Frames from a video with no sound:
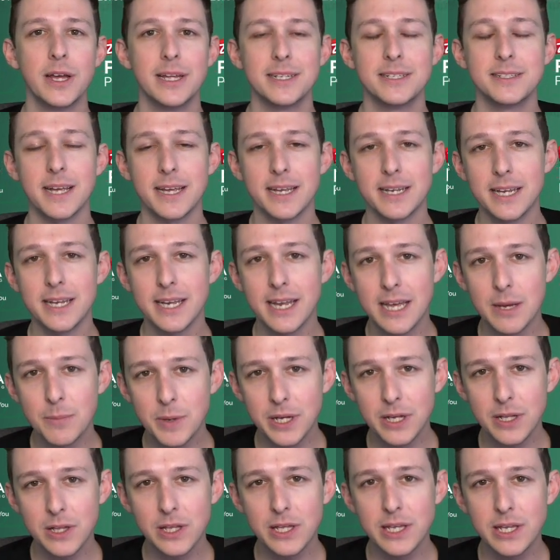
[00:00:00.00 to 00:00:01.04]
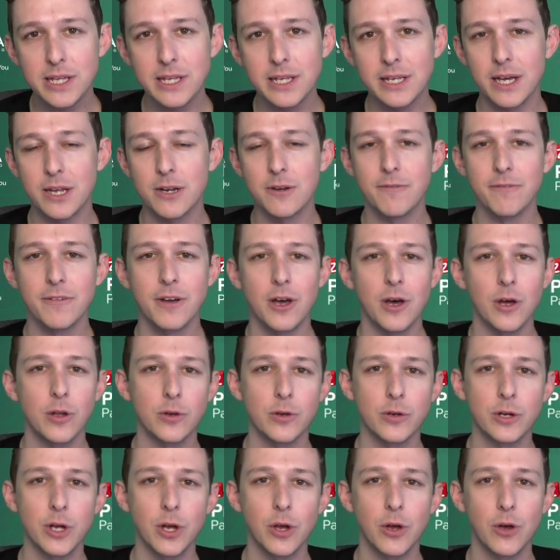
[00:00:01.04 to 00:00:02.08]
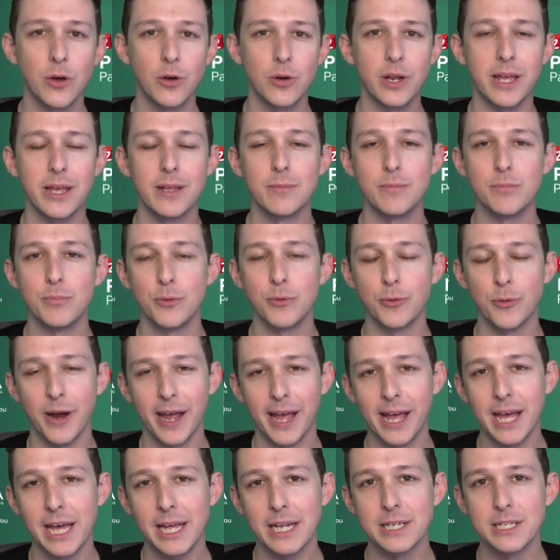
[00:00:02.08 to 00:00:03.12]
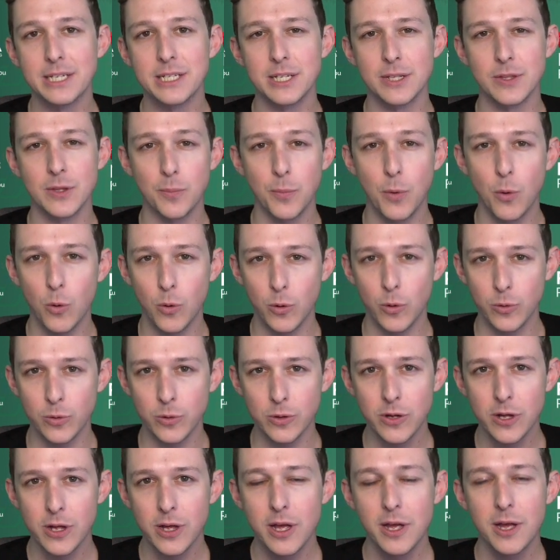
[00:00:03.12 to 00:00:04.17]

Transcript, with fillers: dynamically kind of color code and brand the portal